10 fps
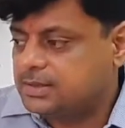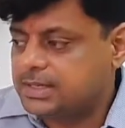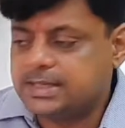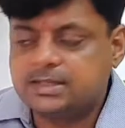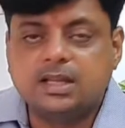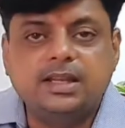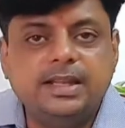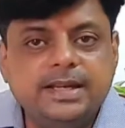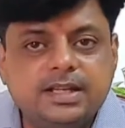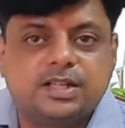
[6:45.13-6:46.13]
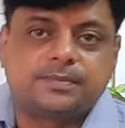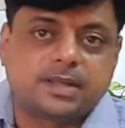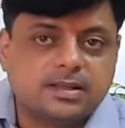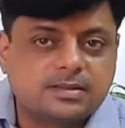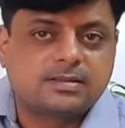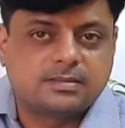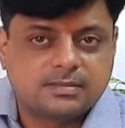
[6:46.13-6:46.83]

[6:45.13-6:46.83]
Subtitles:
is the leadership skills.